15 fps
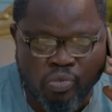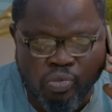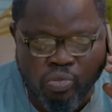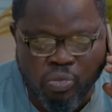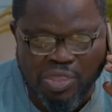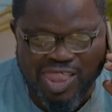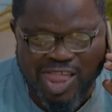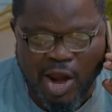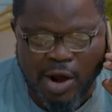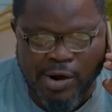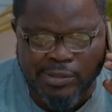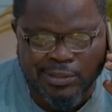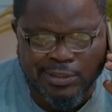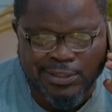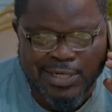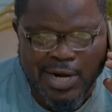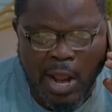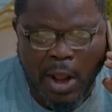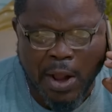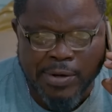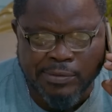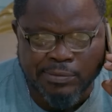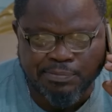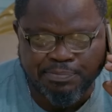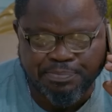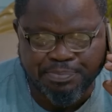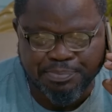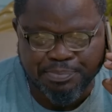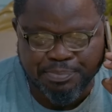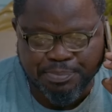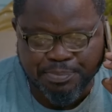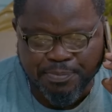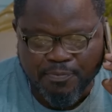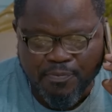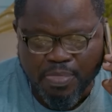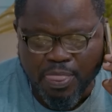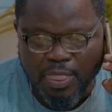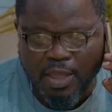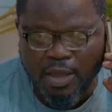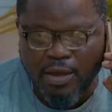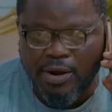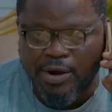Very stressful, but I'm fine.